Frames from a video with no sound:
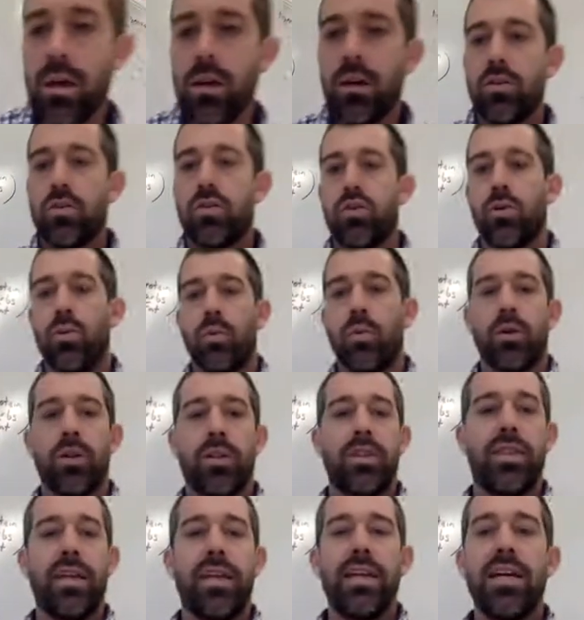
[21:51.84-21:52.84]
so when
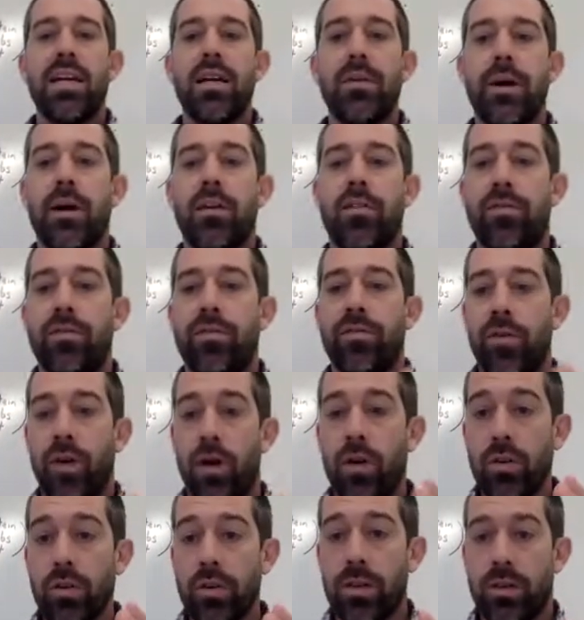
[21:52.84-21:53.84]
we're thinking about
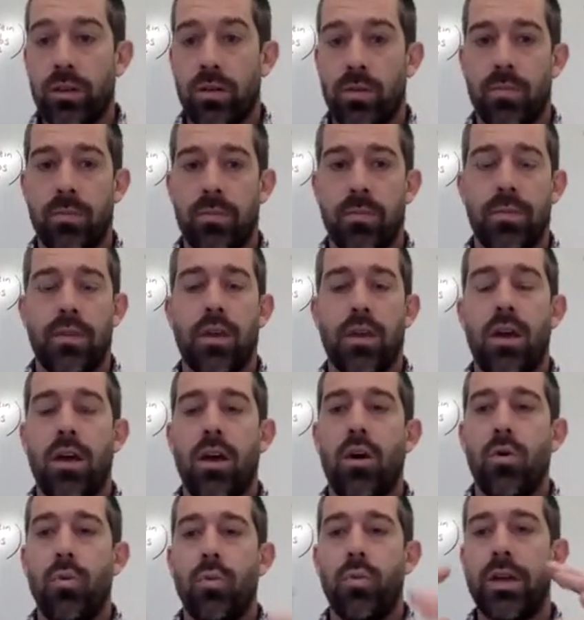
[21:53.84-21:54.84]
volume,
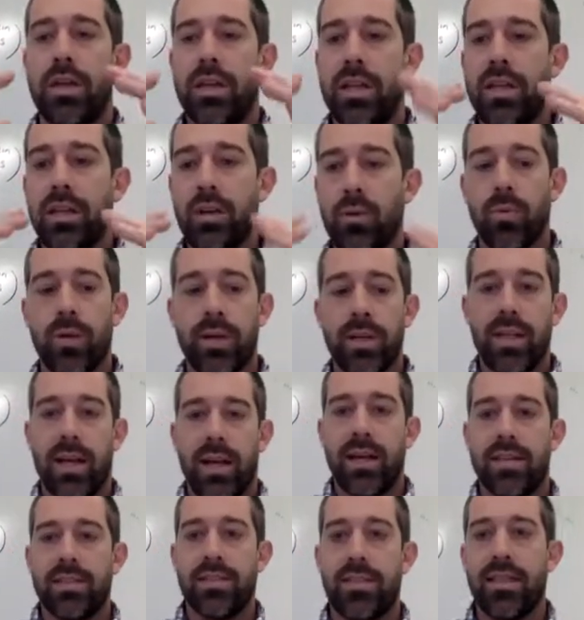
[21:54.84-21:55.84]
we need to
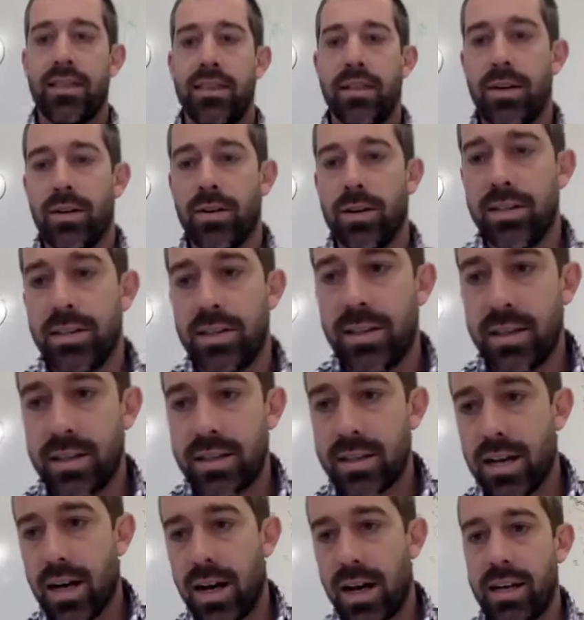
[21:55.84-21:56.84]
realize that there is
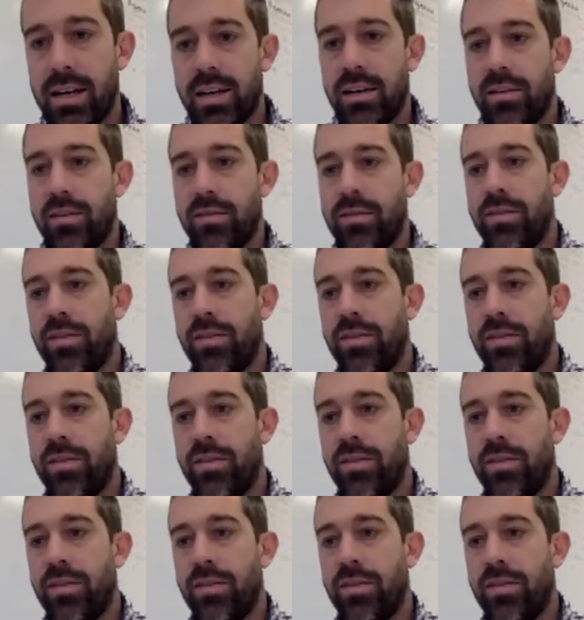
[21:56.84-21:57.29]
this kind of